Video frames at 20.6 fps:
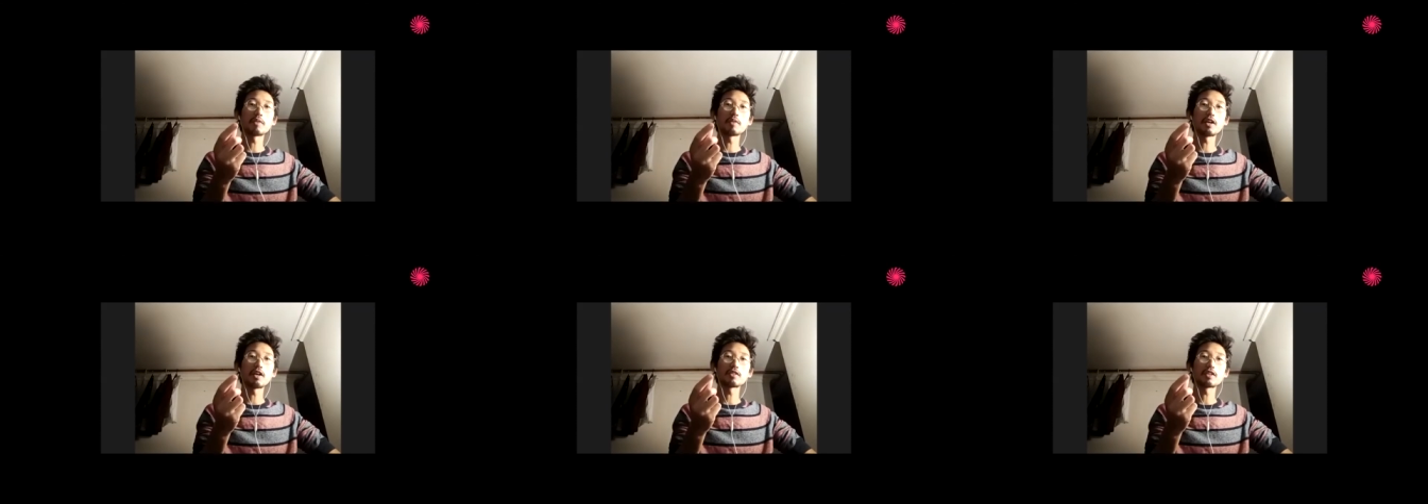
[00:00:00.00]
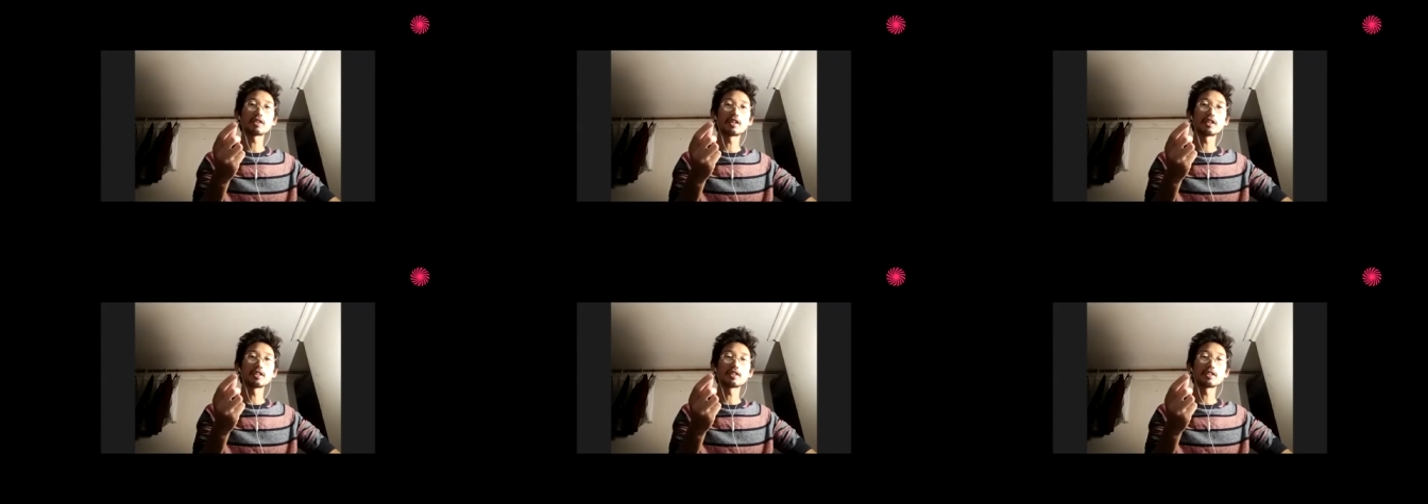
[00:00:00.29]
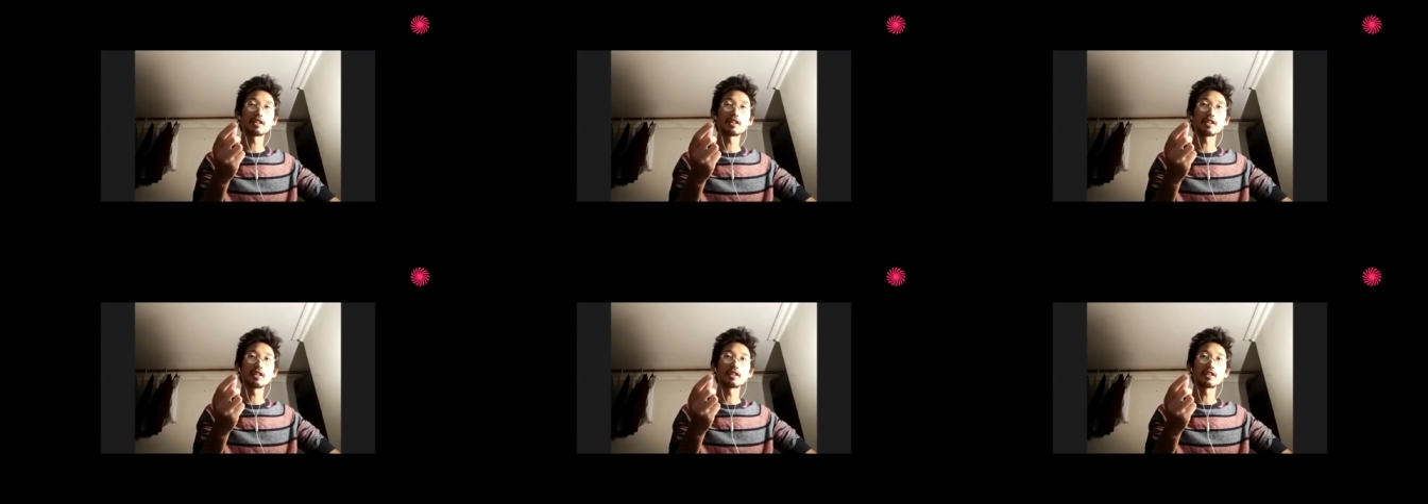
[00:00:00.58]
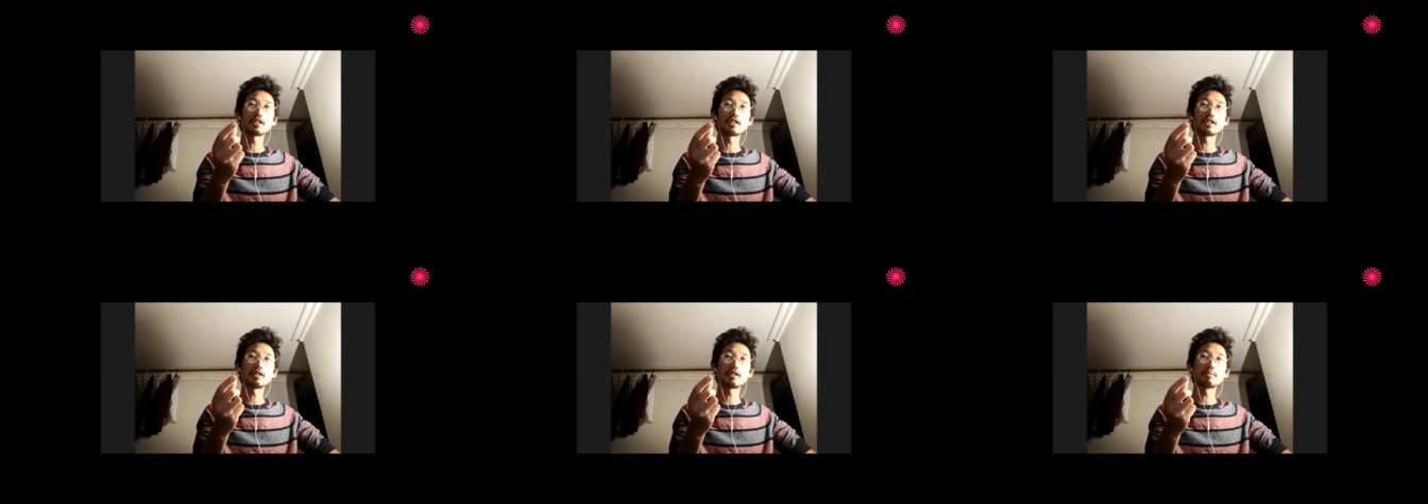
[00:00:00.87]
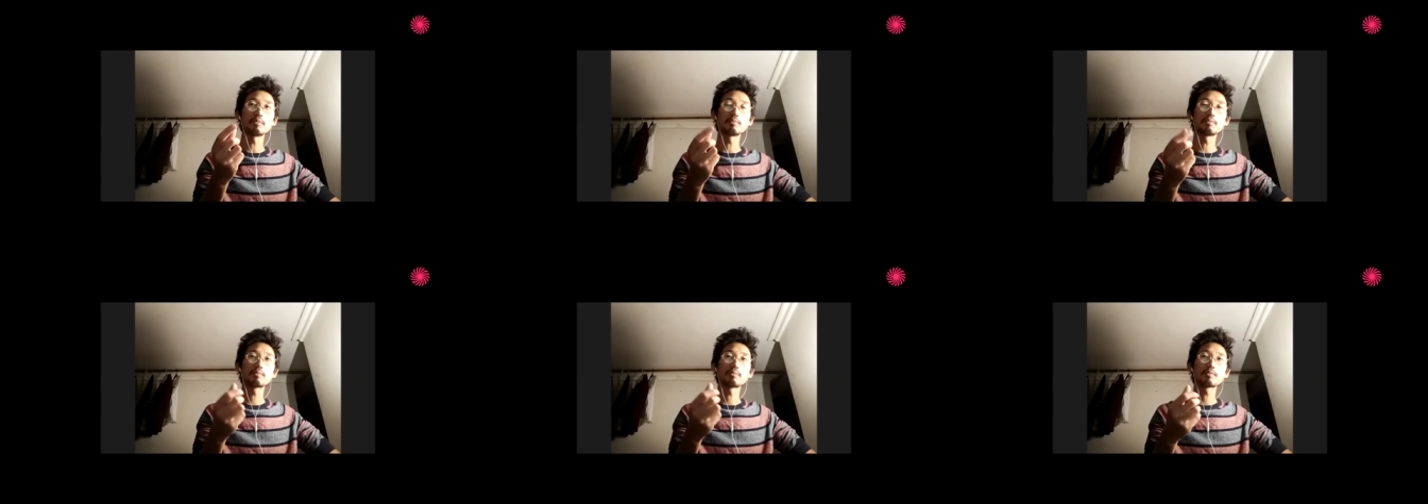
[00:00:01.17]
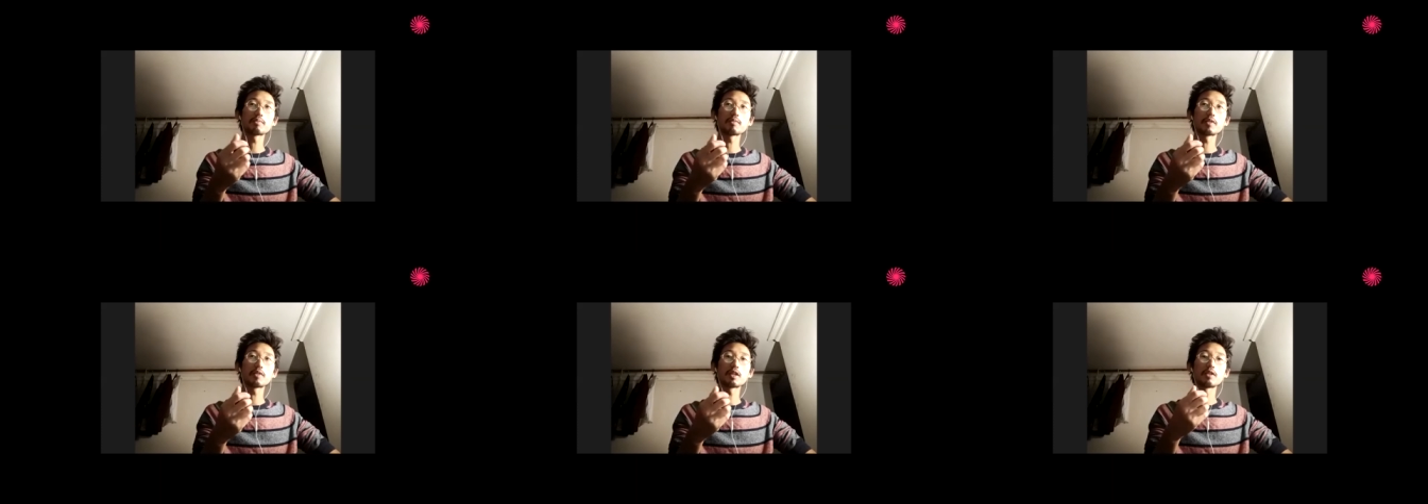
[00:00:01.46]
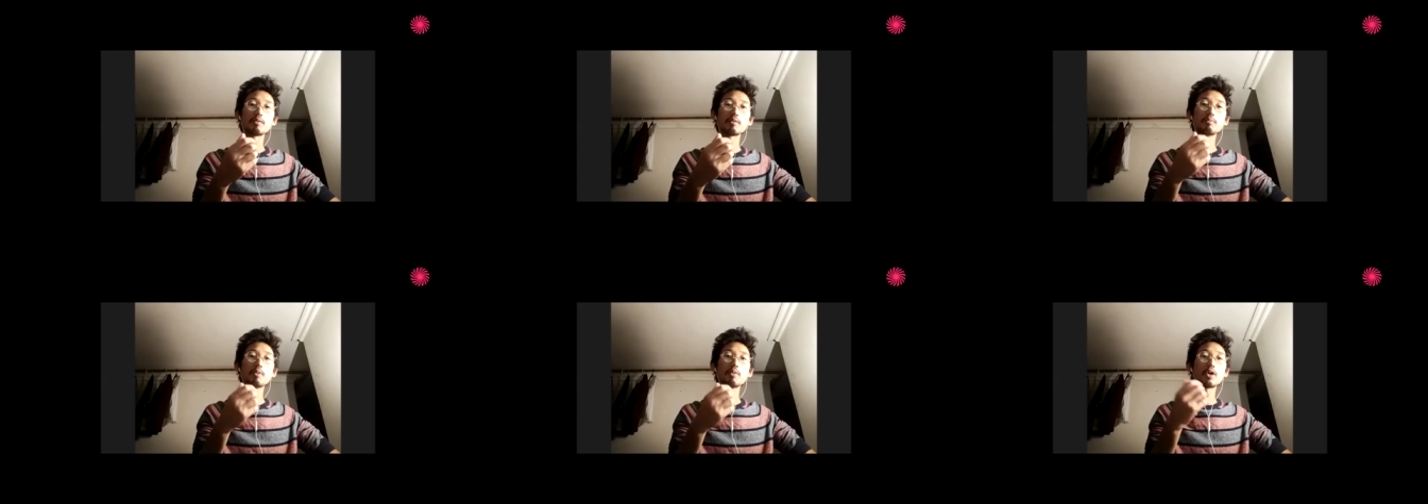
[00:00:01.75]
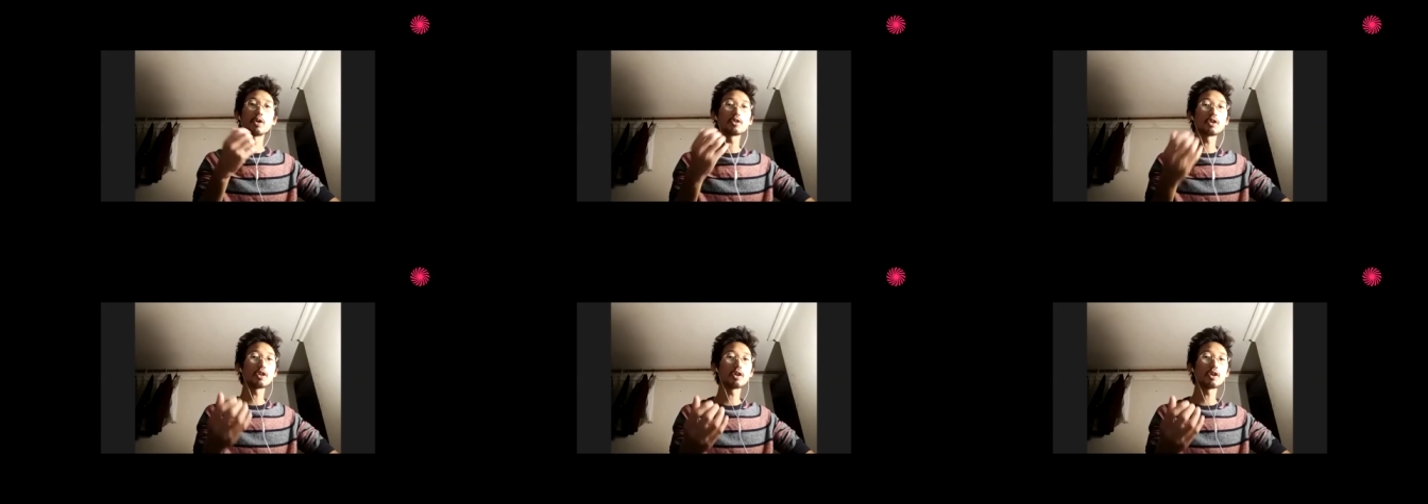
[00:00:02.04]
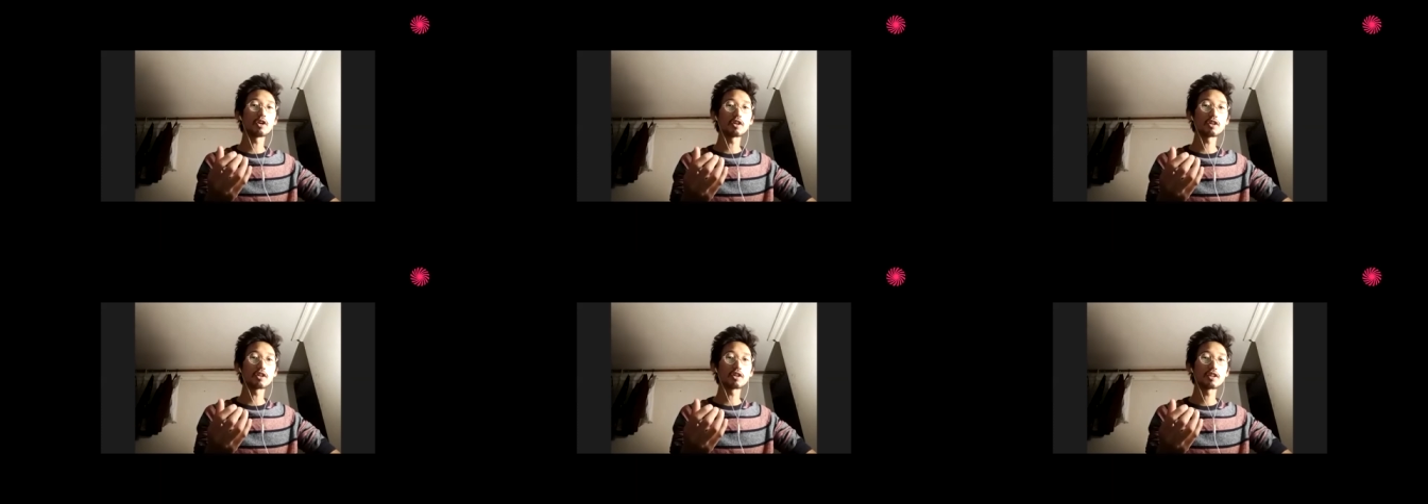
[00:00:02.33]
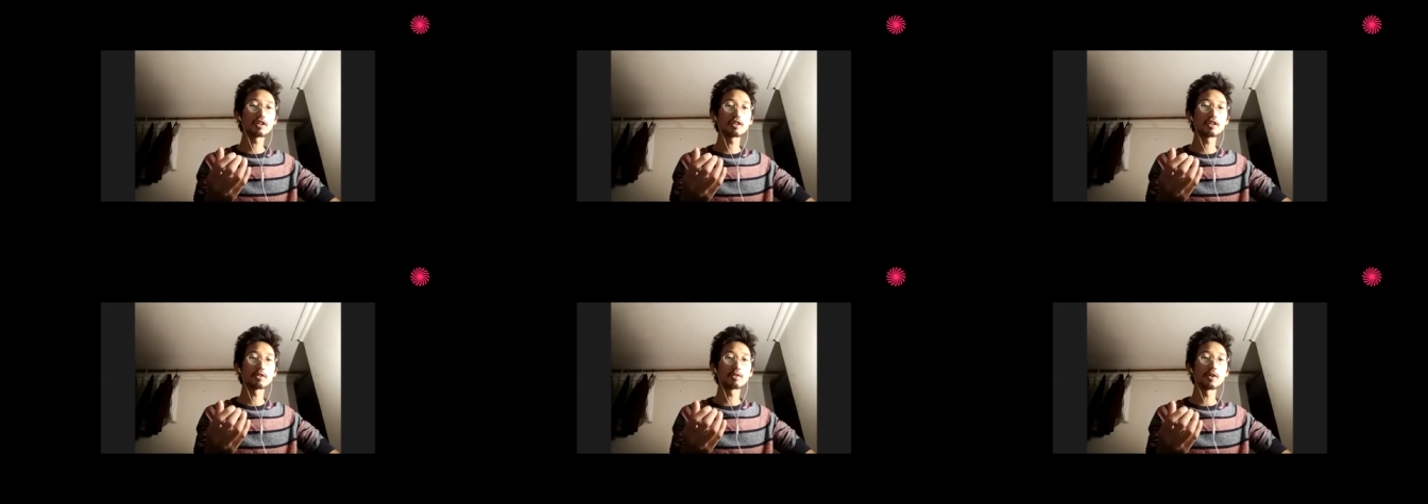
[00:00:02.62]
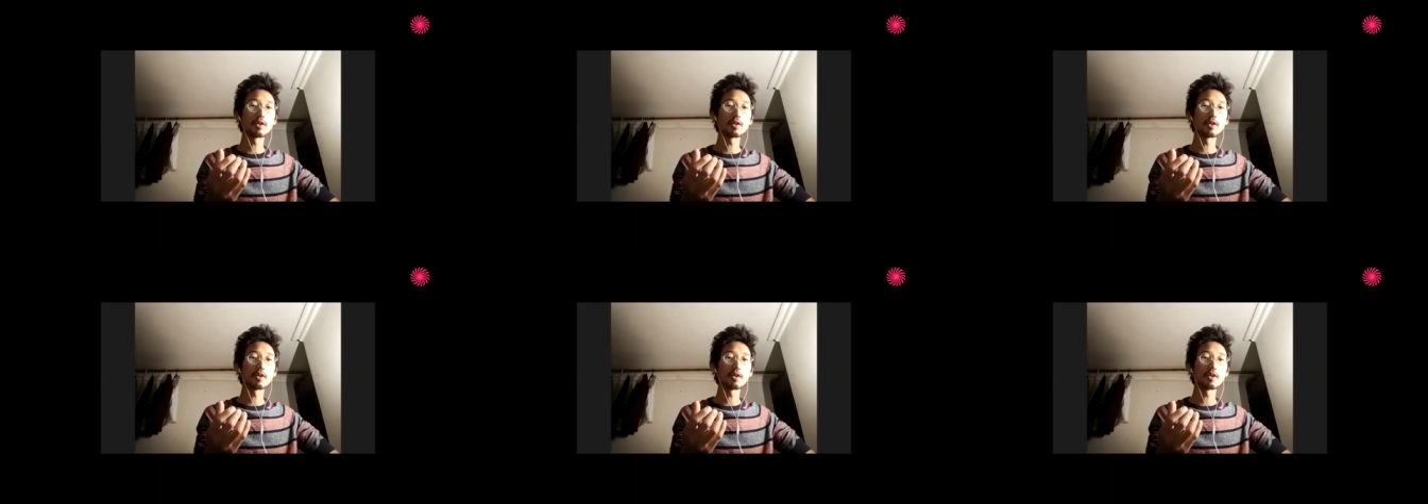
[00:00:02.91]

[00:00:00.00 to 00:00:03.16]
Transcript: how can I say, like, um, monologue way.